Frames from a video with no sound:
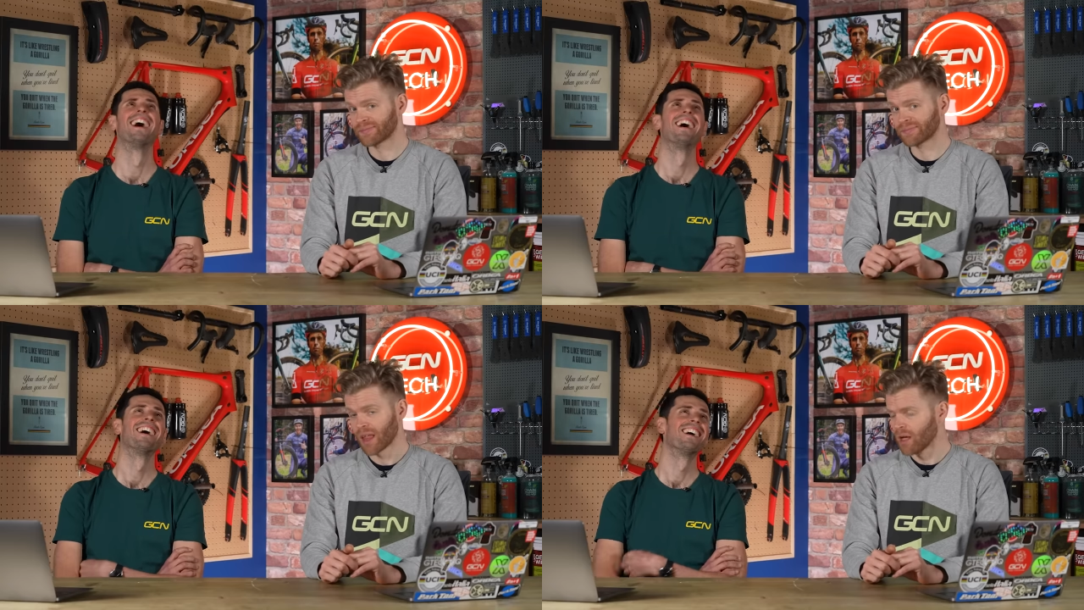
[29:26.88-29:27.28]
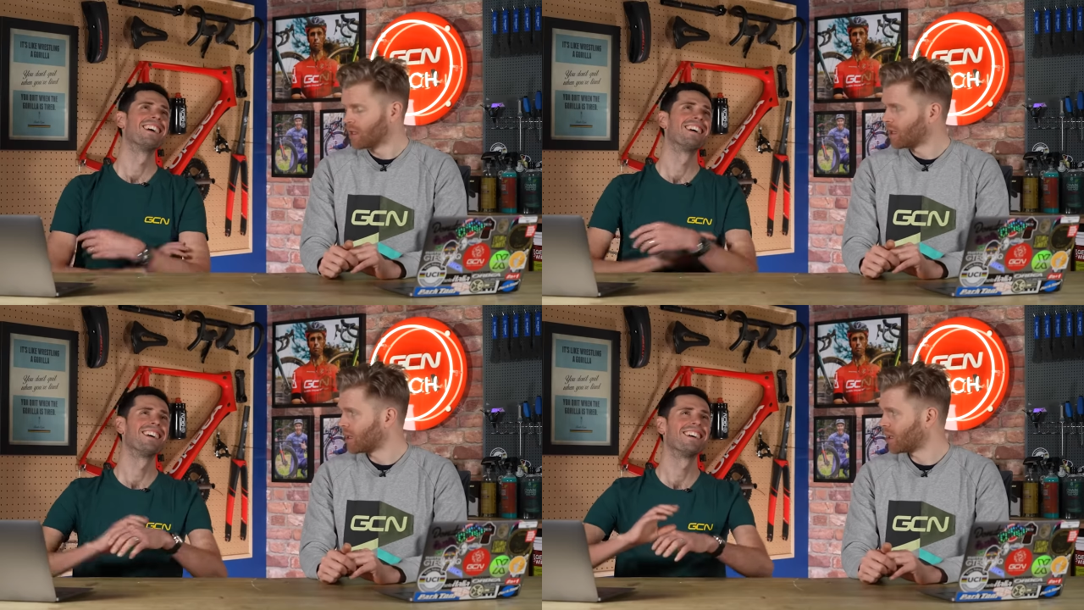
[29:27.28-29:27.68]
Speaker 1: Oh,
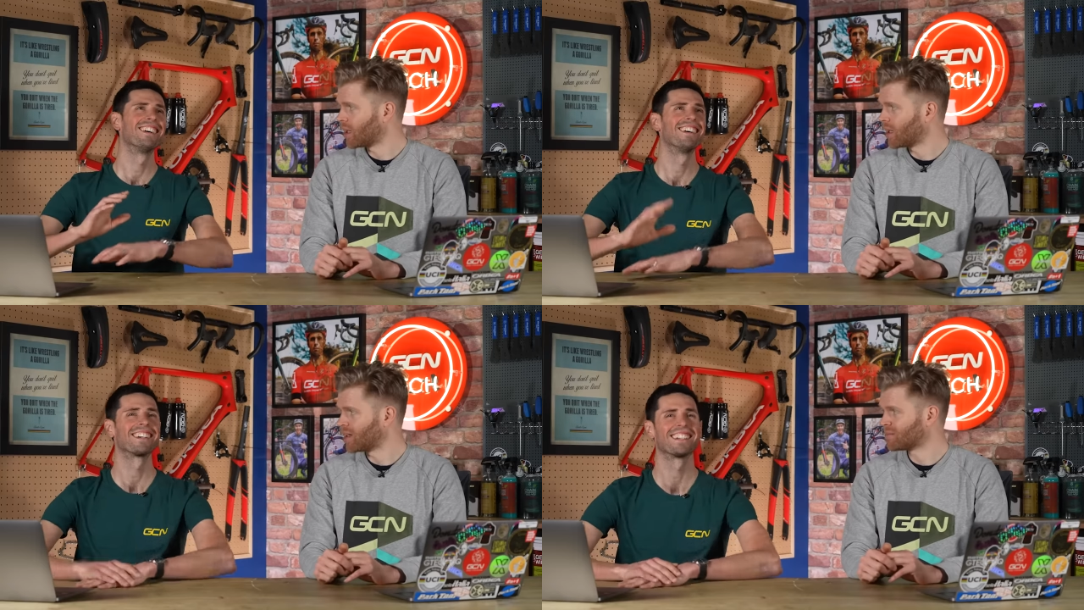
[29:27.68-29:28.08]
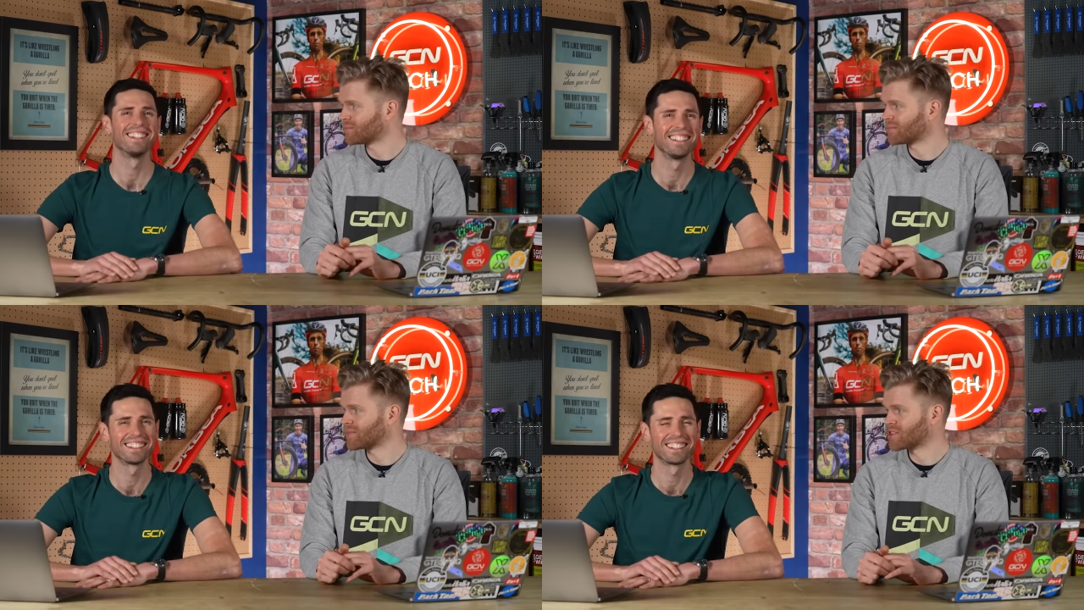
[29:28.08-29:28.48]

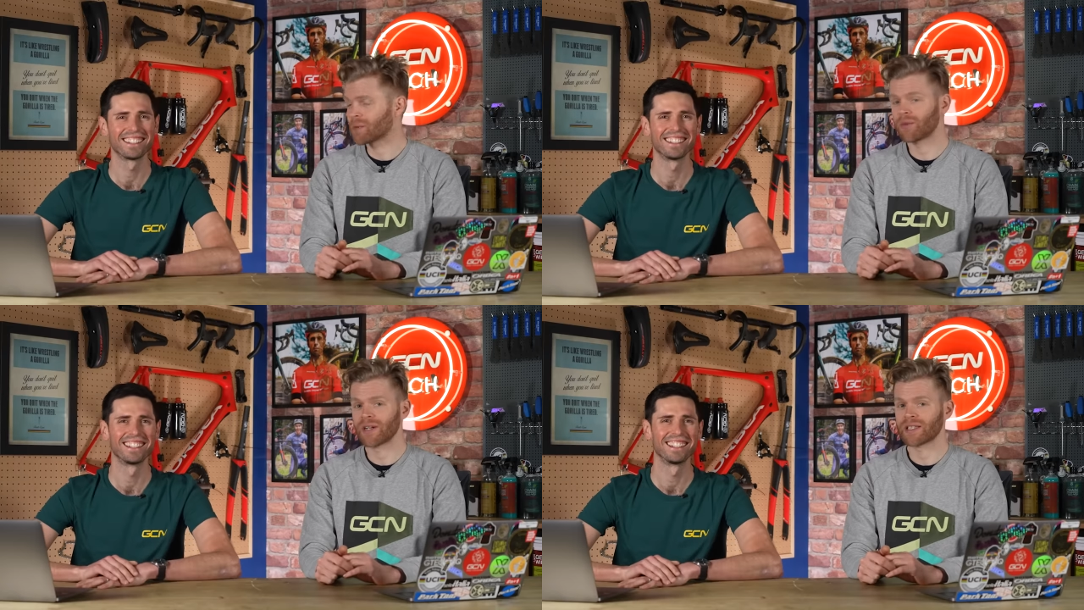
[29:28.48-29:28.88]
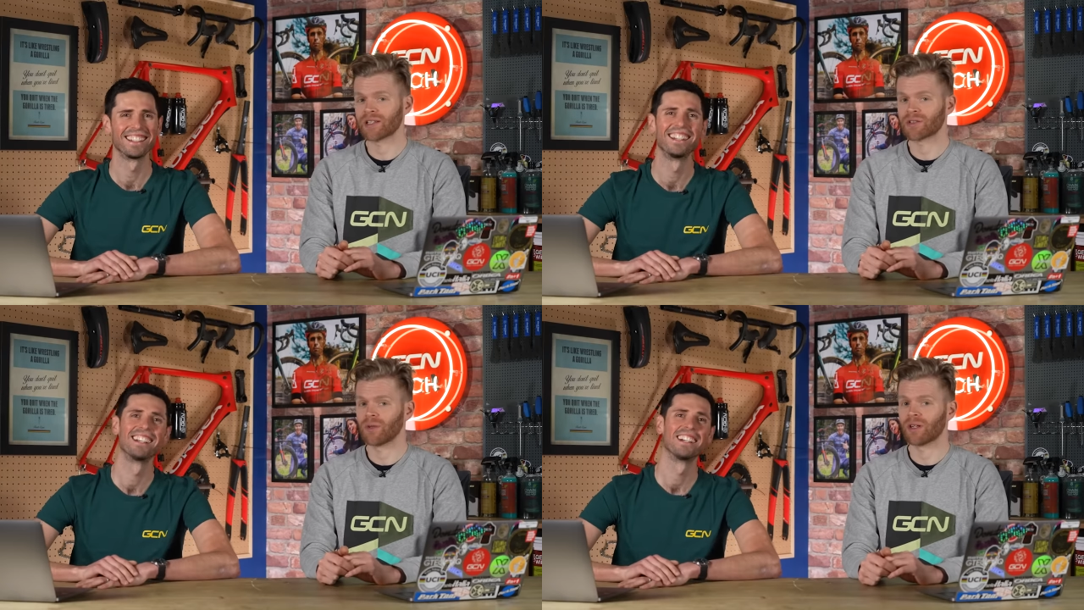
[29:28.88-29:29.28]
God. Some are
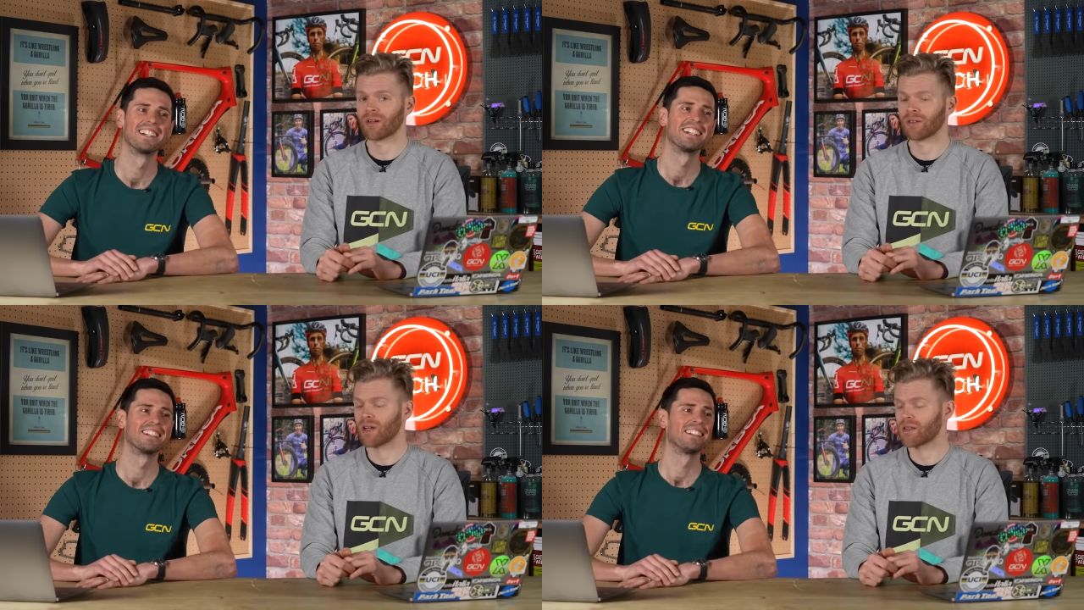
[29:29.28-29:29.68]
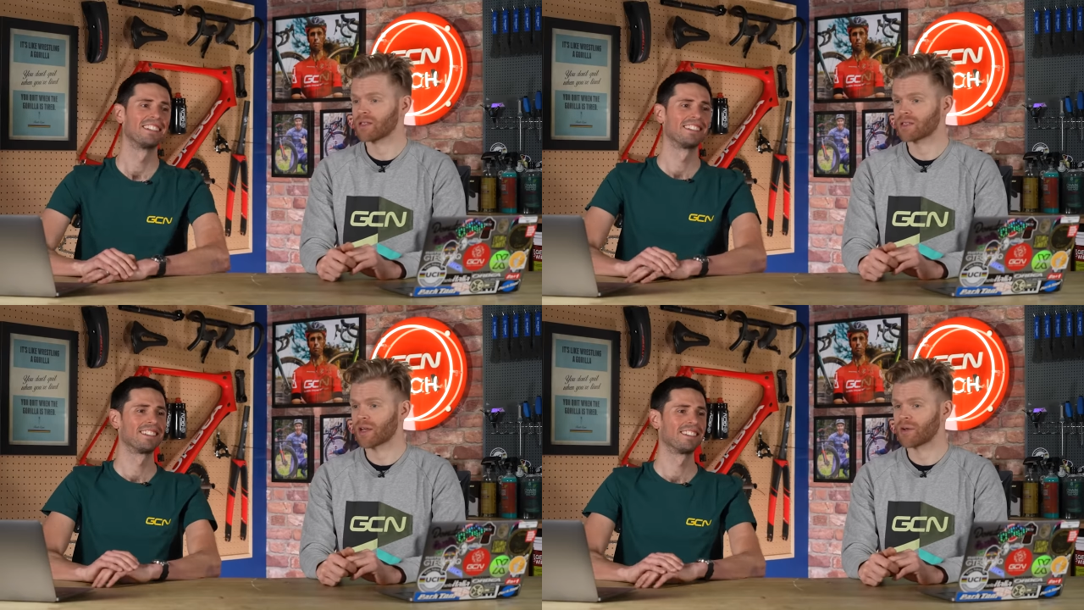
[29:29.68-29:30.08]
easier to work on than
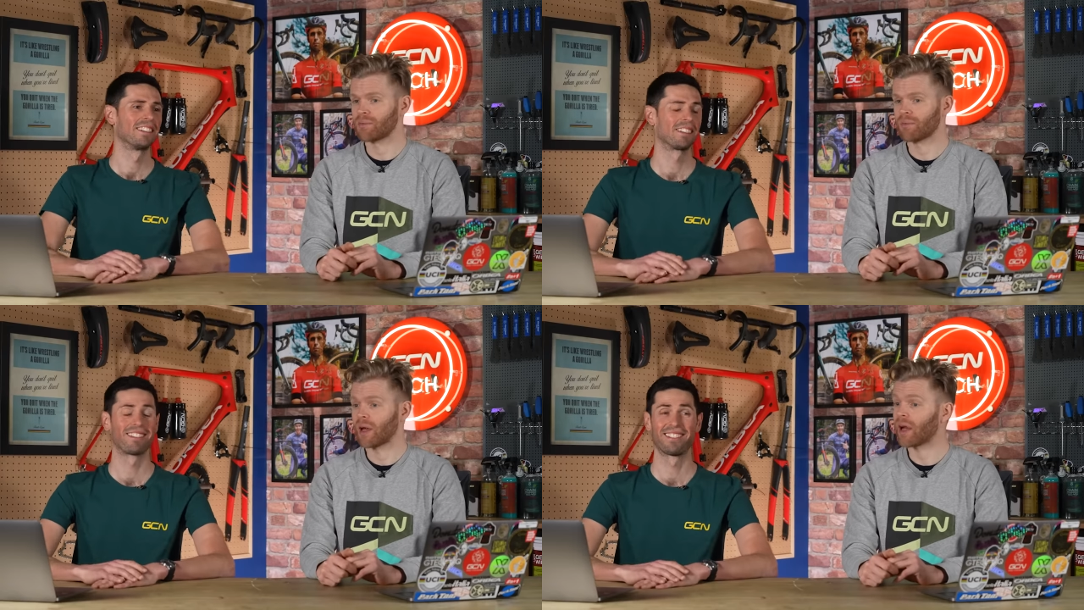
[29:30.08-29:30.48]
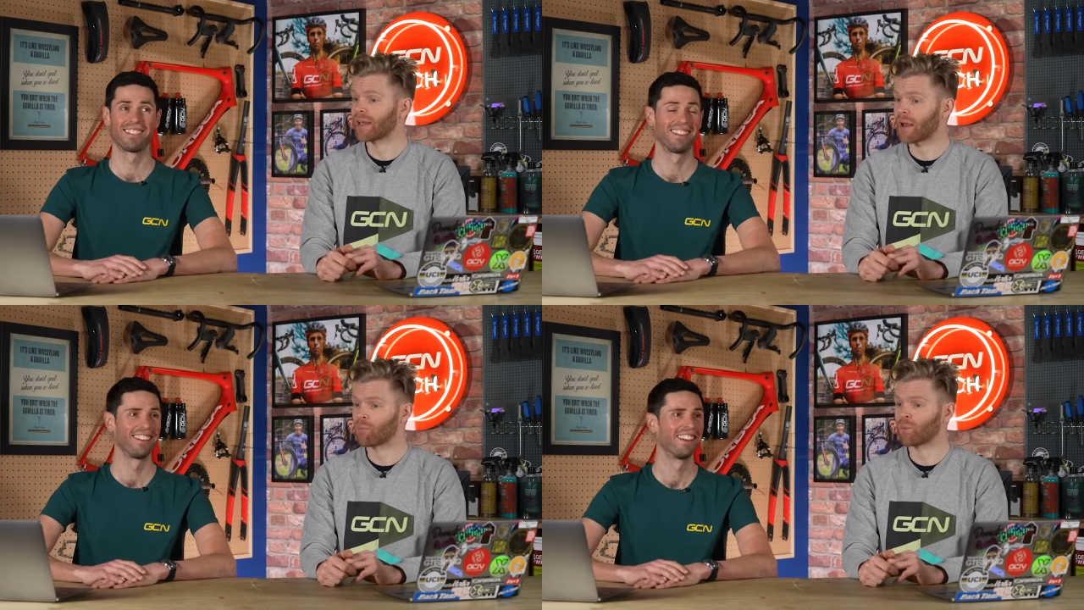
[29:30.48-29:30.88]
others. So yeah,
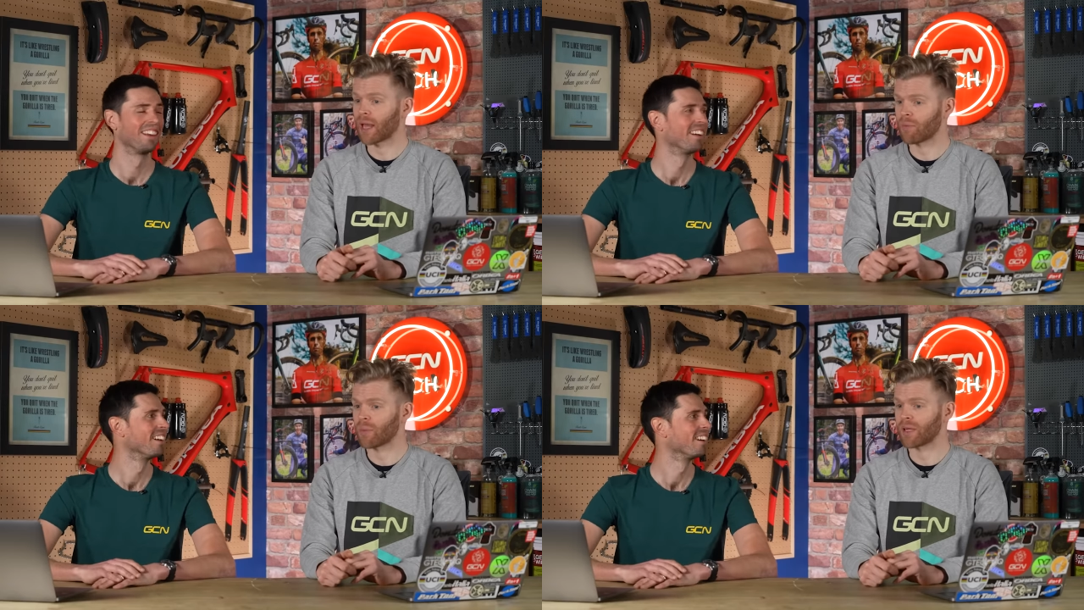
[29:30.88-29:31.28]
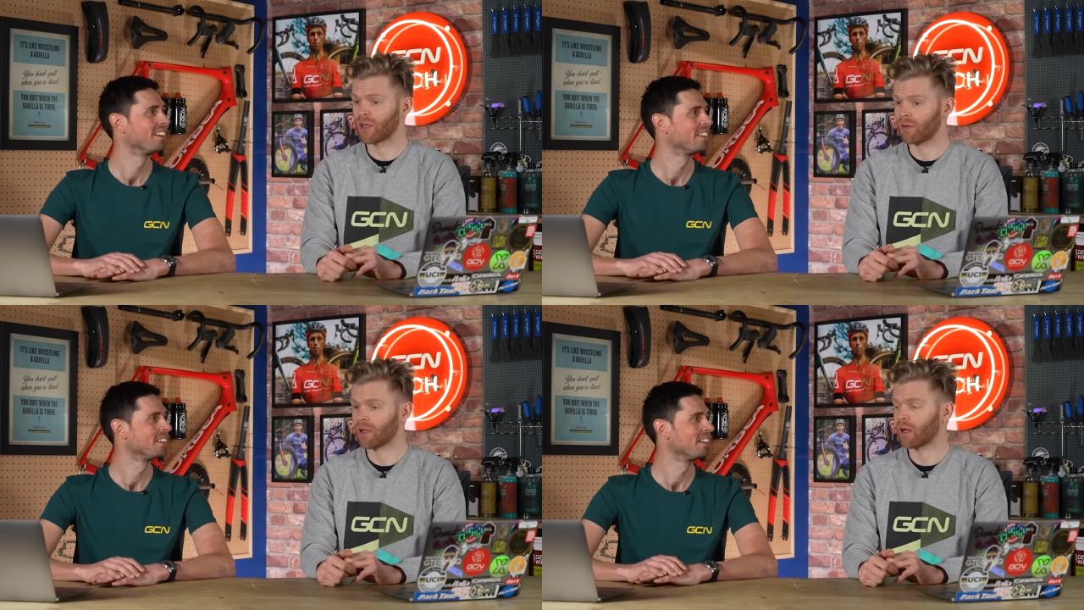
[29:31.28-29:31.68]

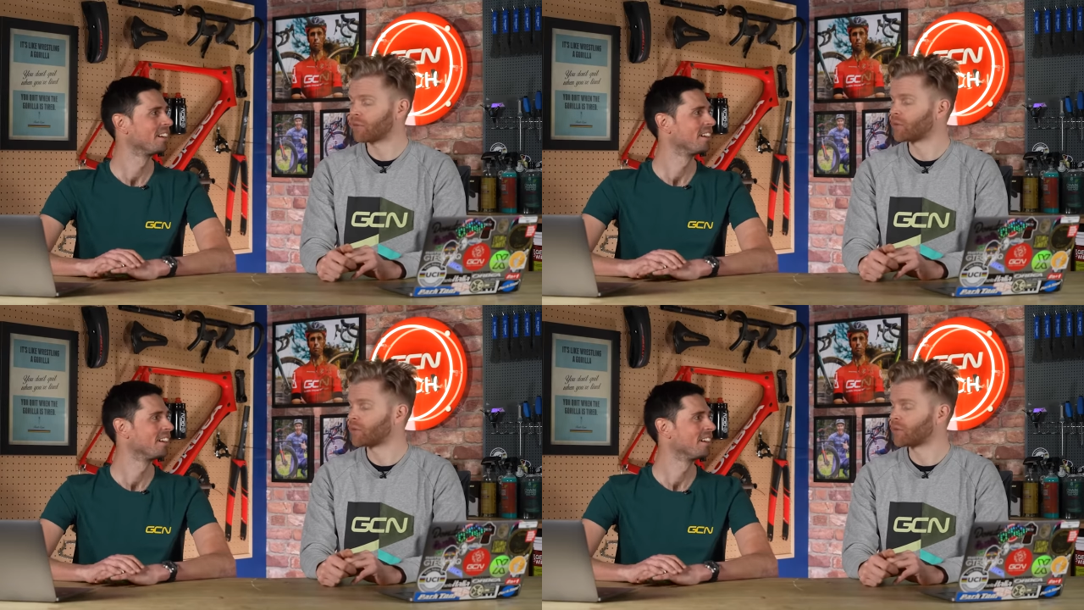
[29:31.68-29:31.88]
Campagnolo have